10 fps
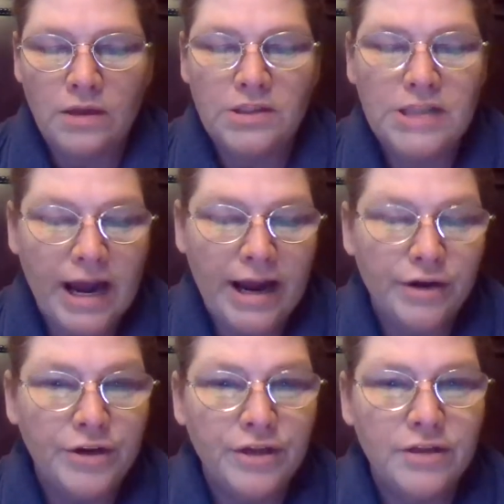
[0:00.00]

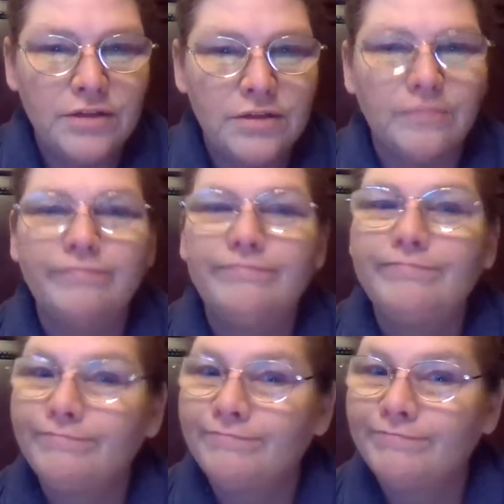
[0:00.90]
Tiredness,
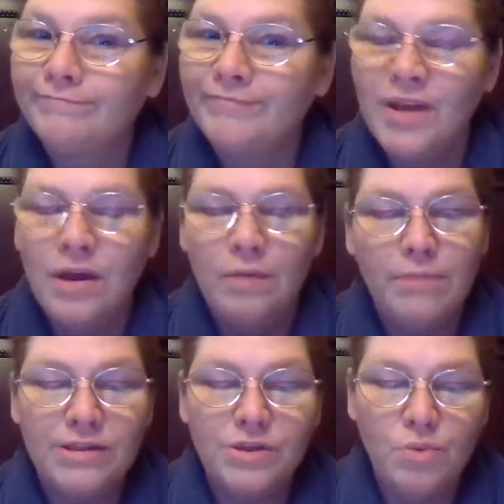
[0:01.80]

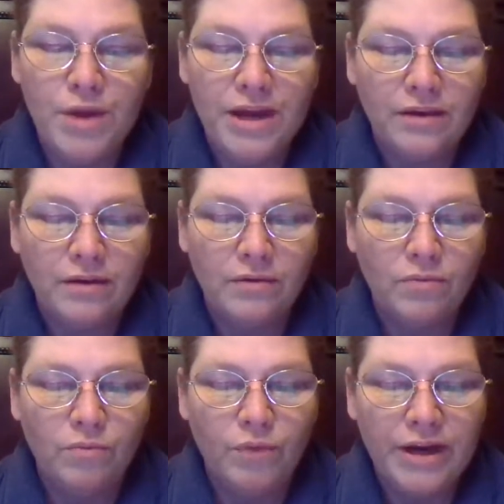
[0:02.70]
muscle
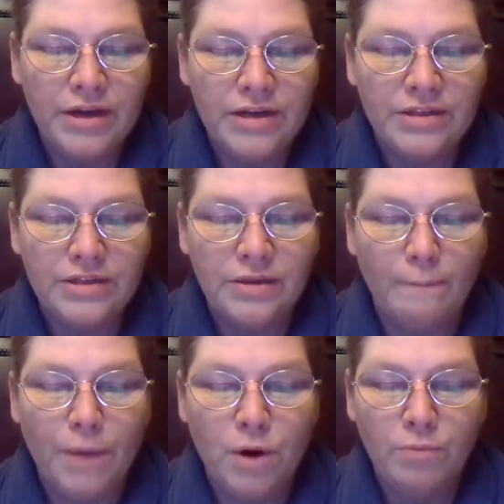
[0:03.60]
weakness,
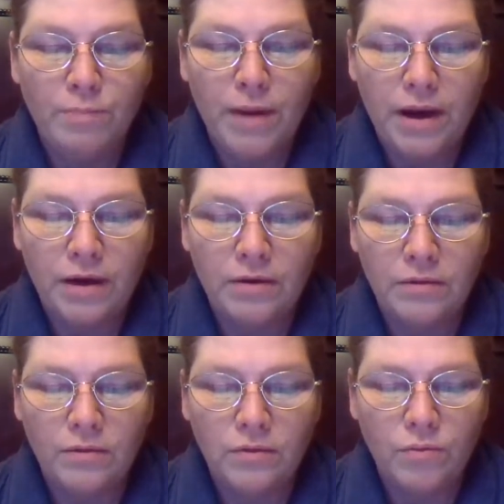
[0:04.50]
bone pain,
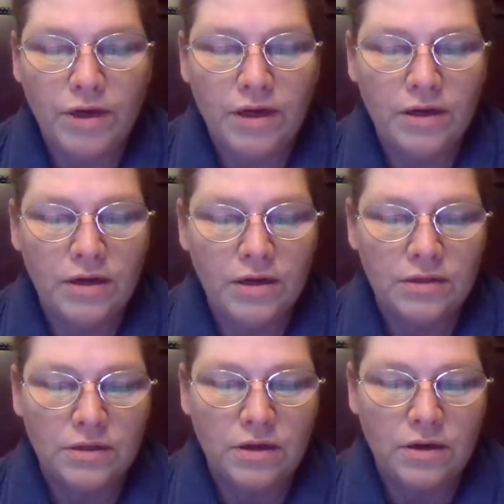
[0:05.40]

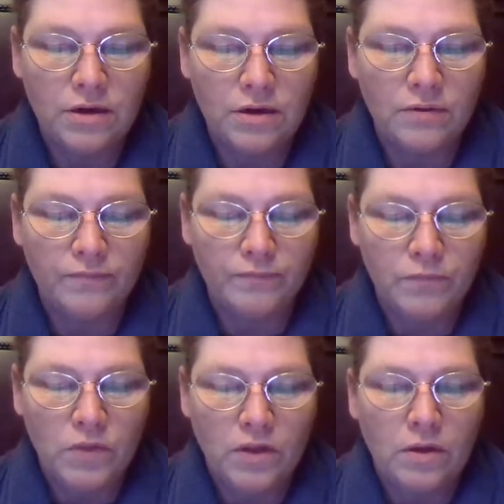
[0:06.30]
weakness, or
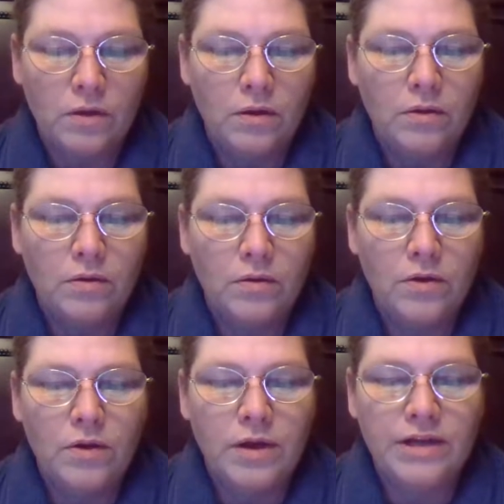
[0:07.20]

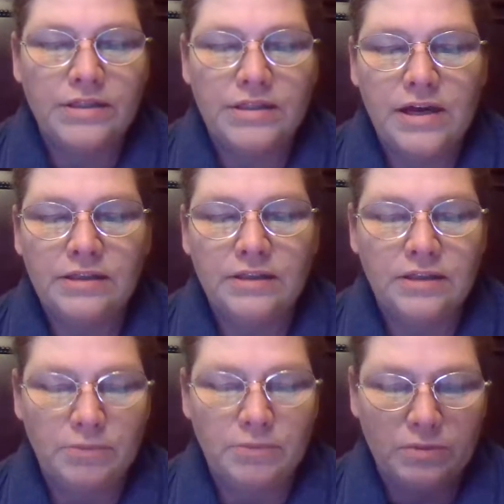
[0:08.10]
8 signs and
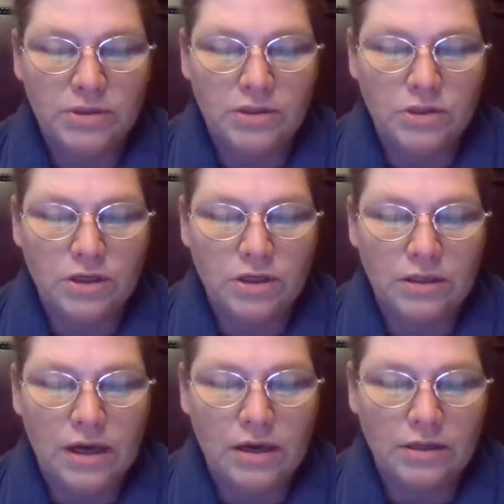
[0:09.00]
symptoms. Let's look at
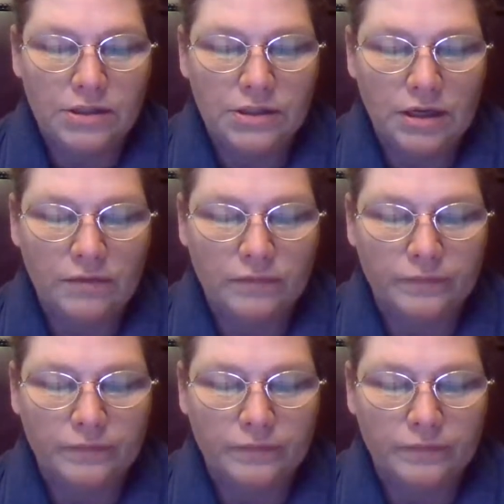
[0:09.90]
that. Let's see.